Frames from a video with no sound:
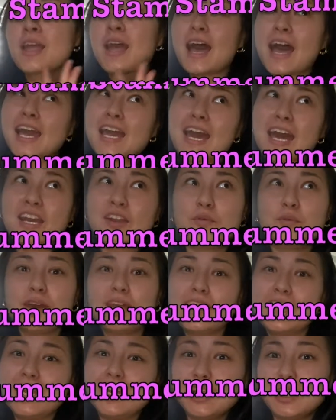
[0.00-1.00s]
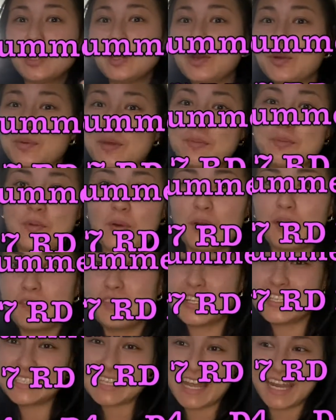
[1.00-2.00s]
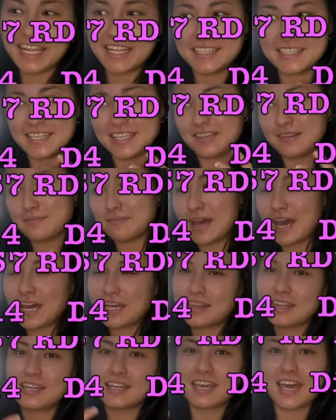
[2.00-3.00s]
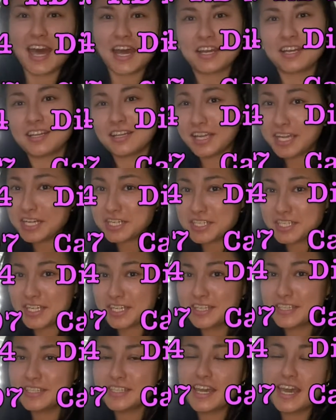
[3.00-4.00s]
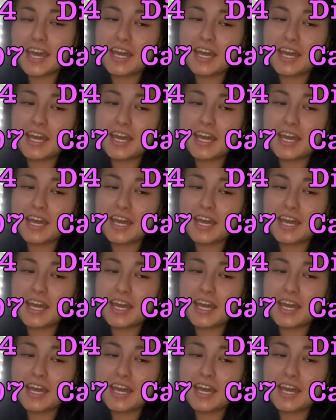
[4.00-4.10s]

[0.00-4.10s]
I kind of went in a little bit more of the sciencey, the math and calculations.